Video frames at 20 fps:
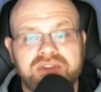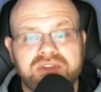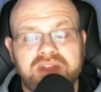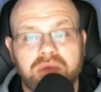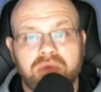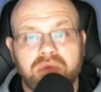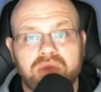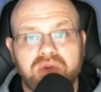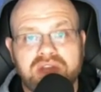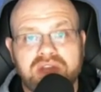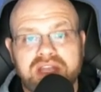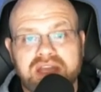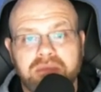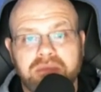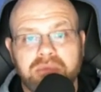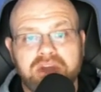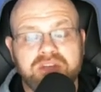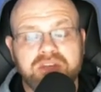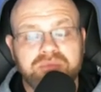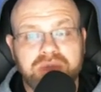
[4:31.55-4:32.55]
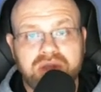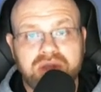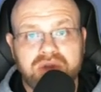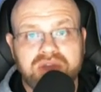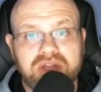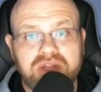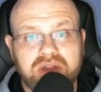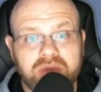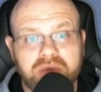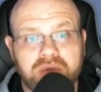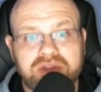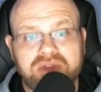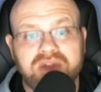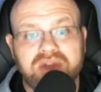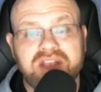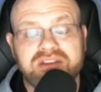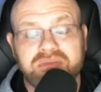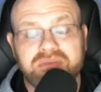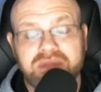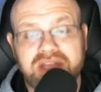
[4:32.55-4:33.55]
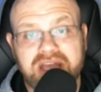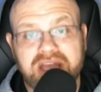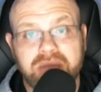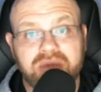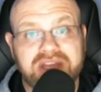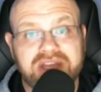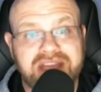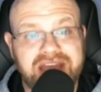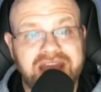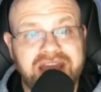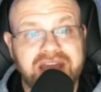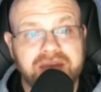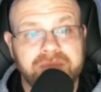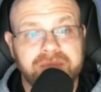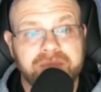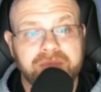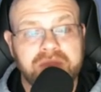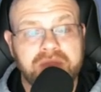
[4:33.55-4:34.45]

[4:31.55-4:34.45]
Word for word: that they were going to get a much better deal than what they're actually being able to get.